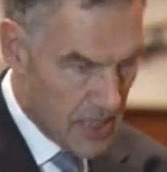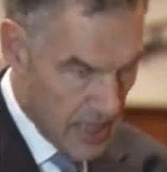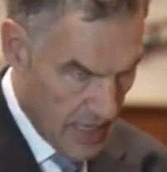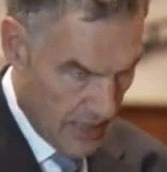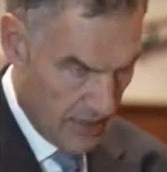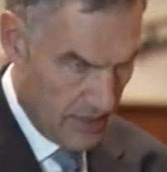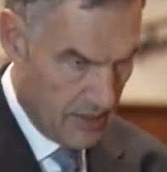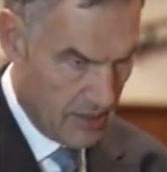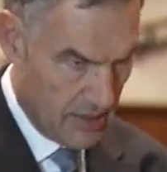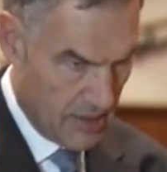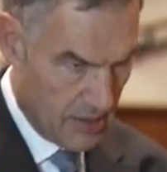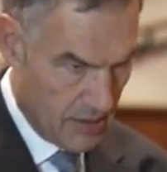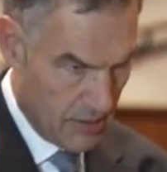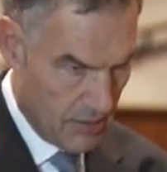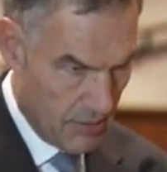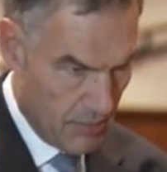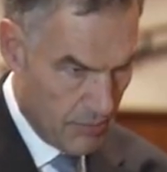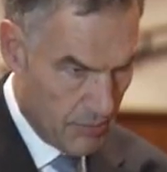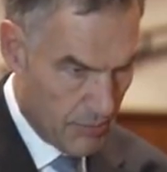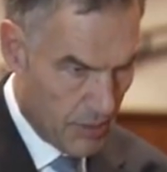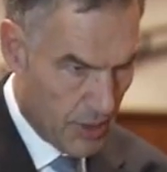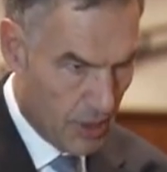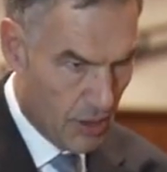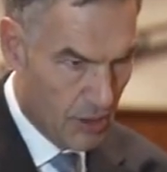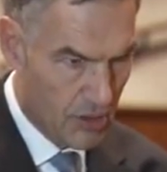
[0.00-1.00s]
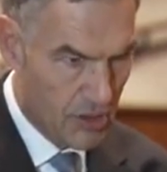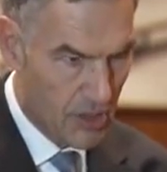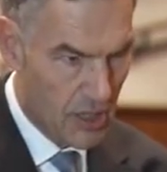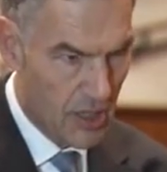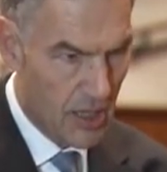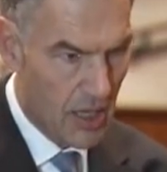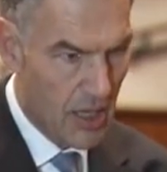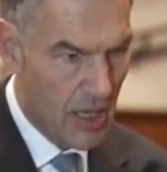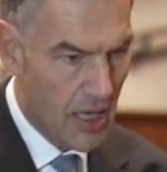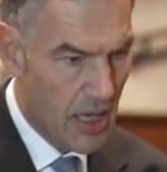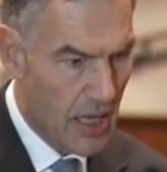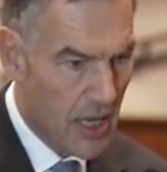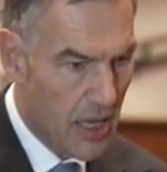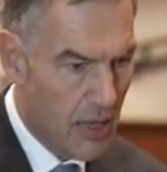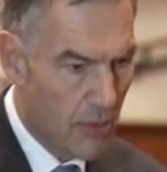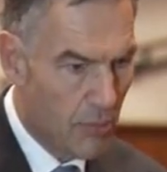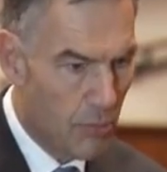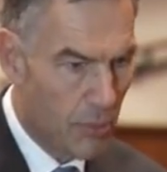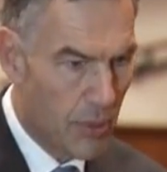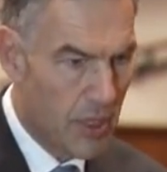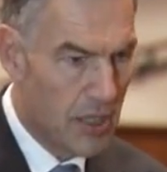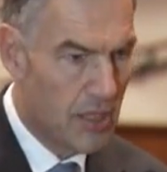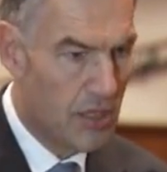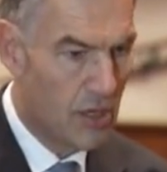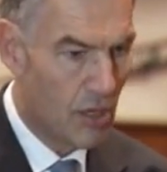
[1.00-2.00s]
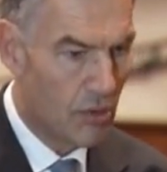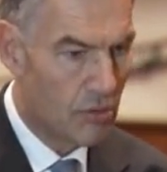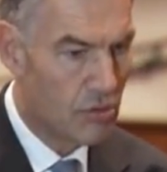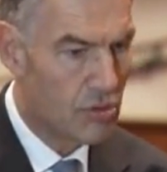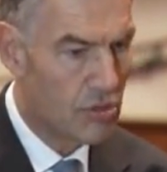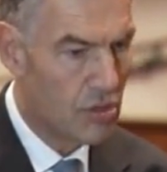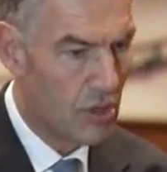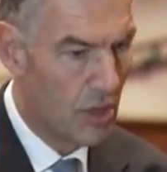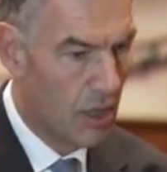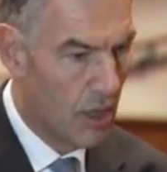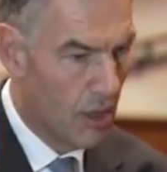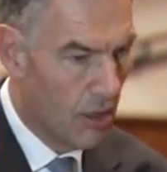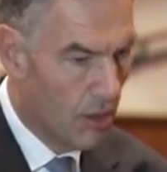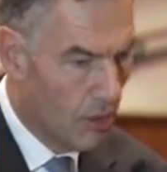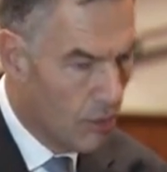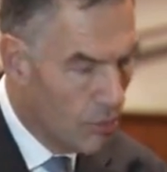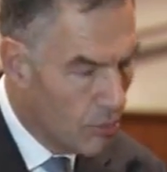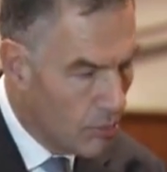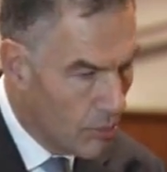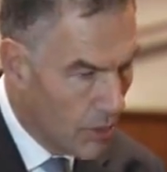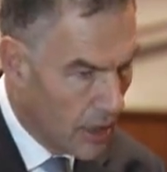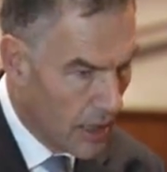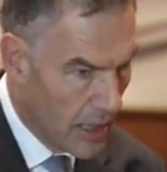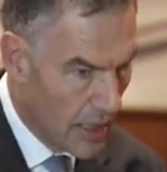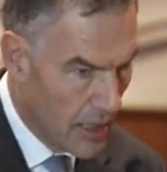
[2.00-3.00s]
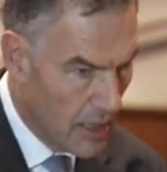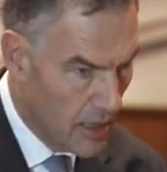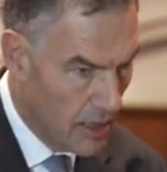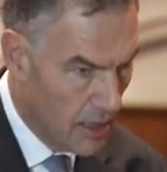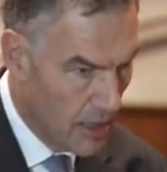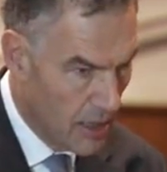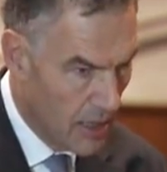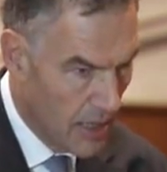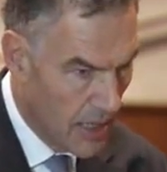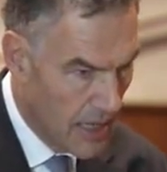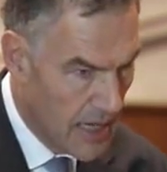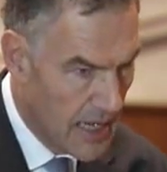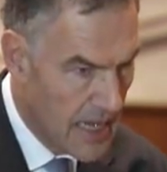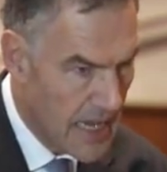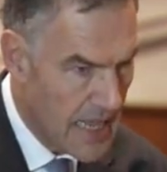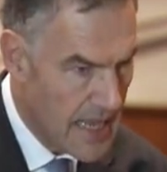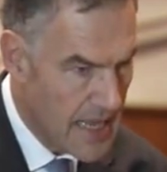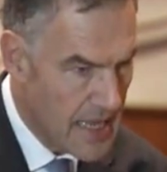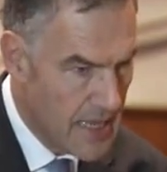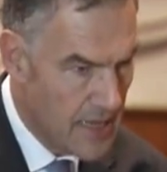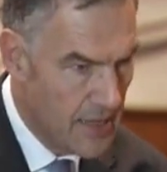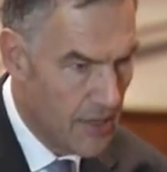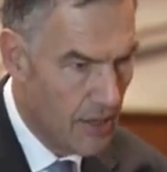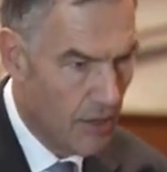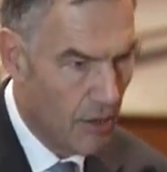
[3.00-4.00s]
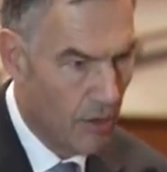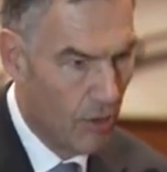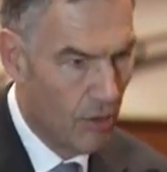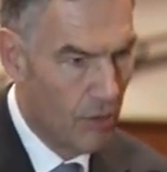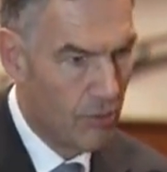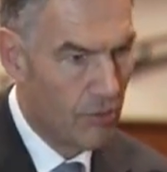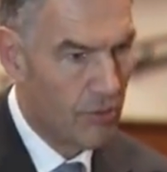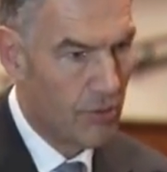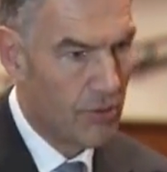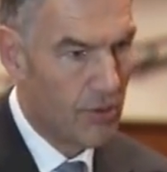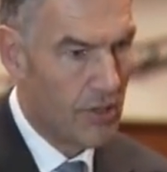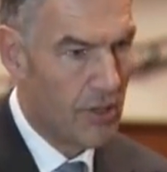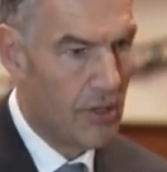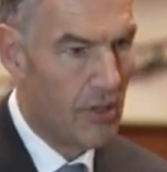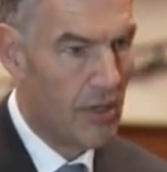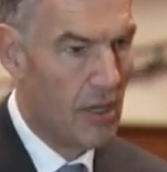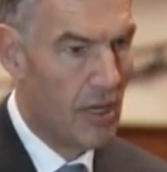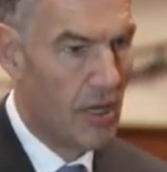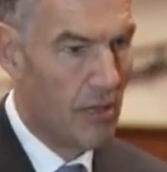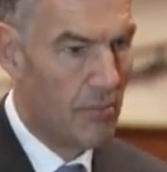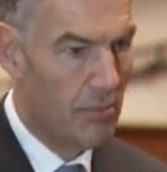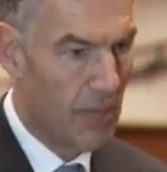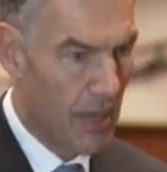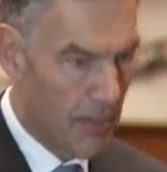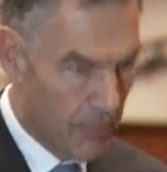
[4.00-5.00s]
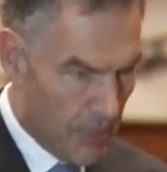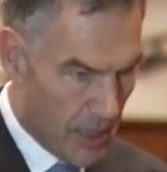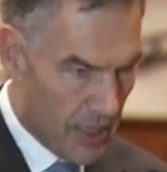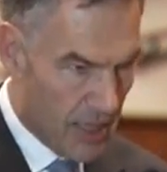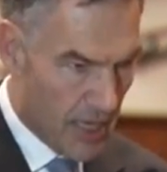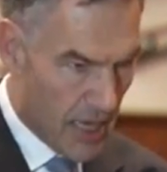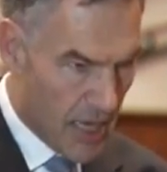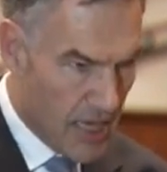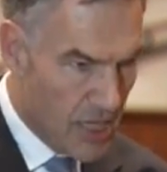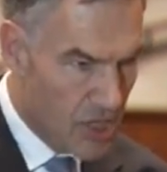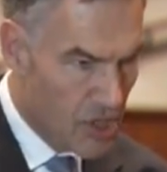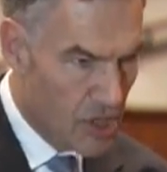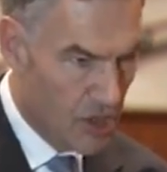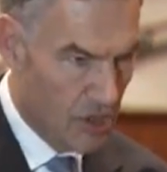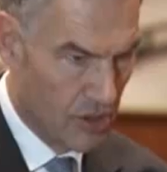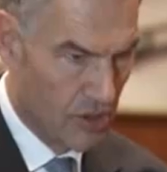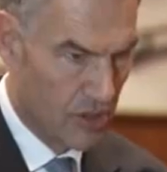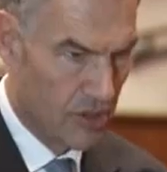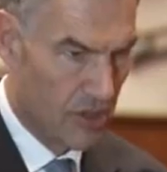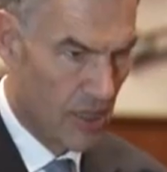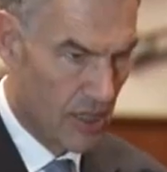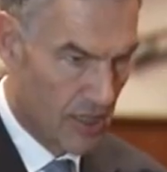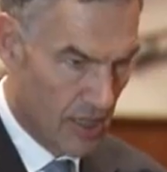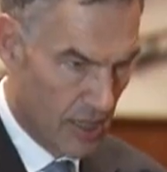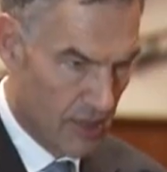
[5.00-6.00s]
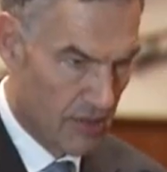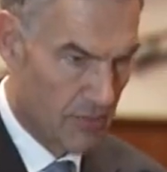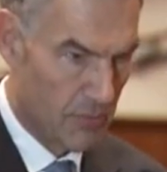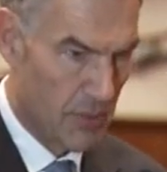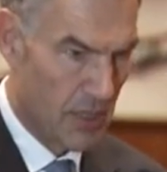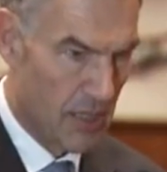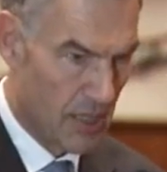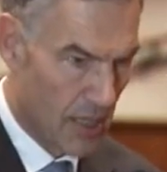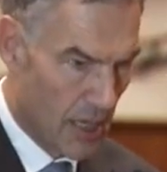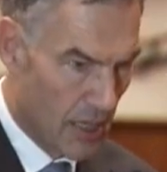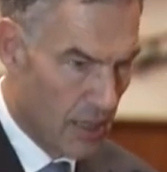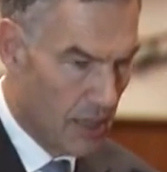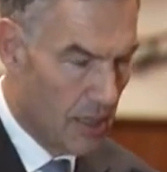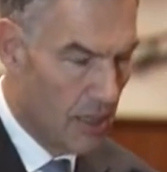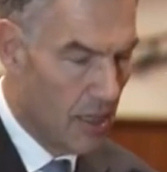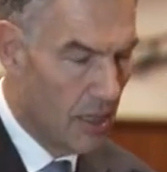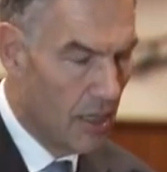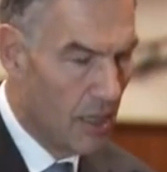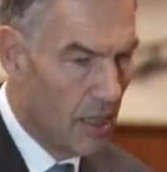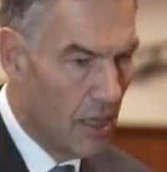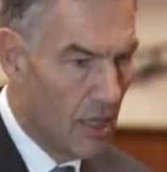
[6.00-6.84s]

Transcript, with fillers: yes, because it, we don't only lean on the publications that has been done.